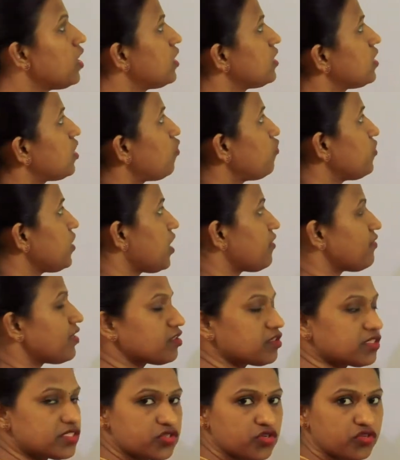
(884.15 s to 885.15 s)
Now we have
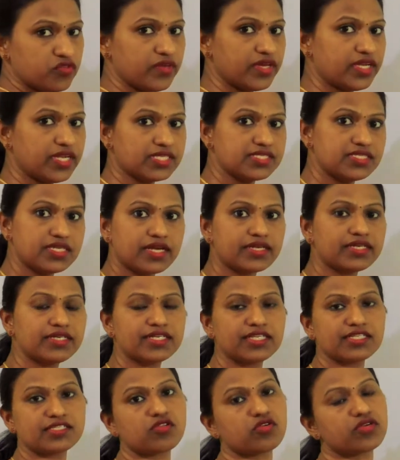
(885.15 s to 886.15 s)
understood where exactly
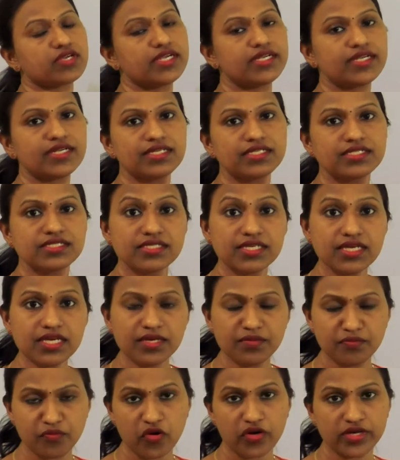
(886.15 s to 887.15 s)
it is located in
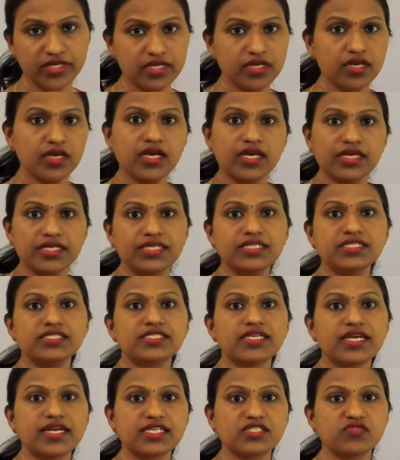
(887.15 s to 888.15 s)
the body,
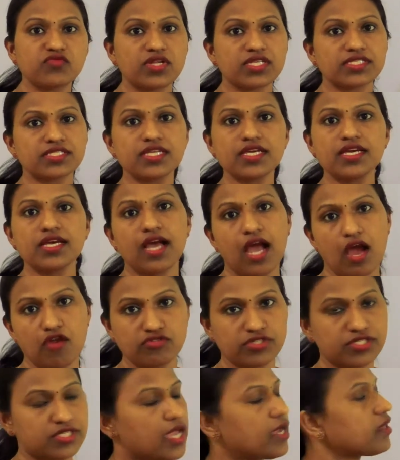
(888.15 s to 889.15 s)
inside as well as the
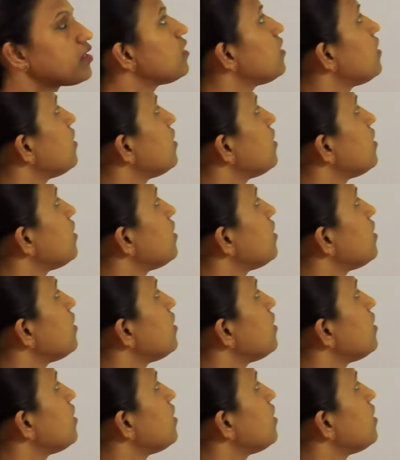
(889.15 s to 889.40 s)
outside.